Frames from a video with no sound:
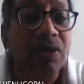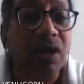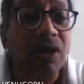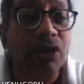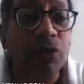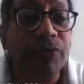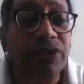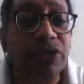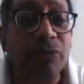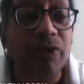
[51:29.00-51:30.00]
queuing
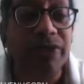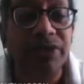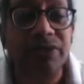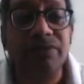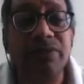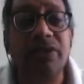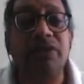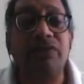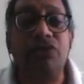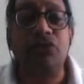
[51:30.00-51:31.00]
simulation that
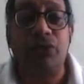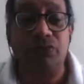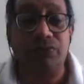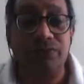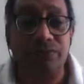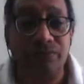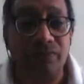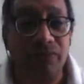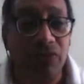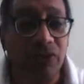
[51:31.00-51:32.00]
I will show you.
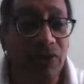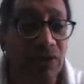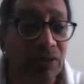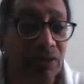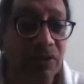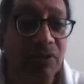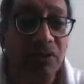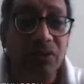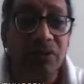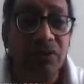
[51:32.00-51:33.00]
Okay.
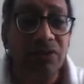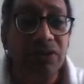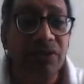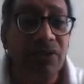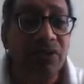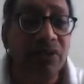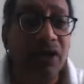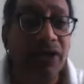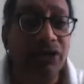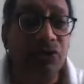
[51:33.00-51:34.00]
See,
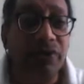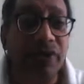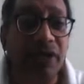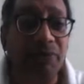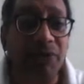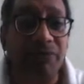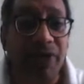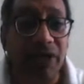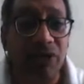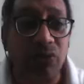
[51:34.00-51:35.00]
I should enable the
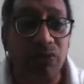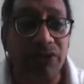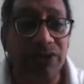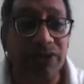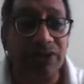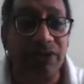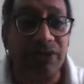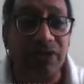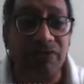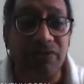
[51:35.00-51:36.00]
macro. This is
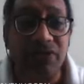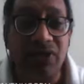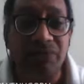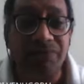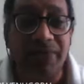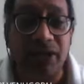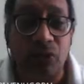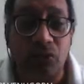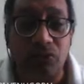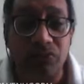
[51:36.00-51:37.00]
written with the
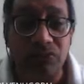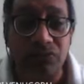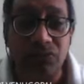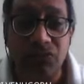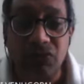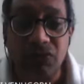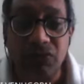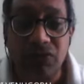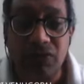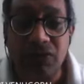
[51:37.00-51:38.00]
macro.
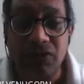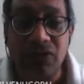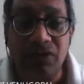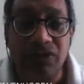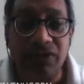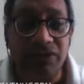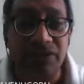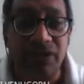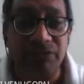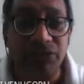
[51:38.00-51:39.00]
That this
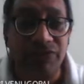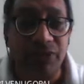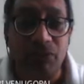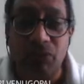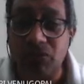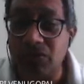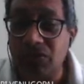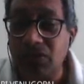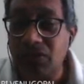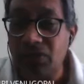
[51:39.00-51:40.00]
comes with the book.
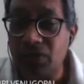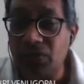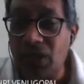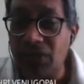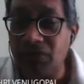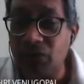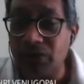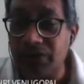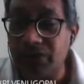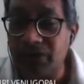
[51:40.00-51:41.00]
Now have a look
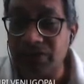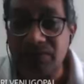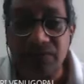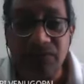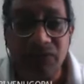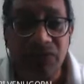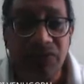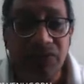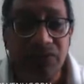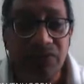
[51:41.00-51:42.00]
at it.
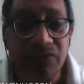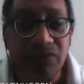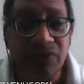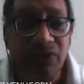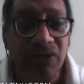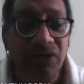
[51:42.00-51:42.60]
Okay.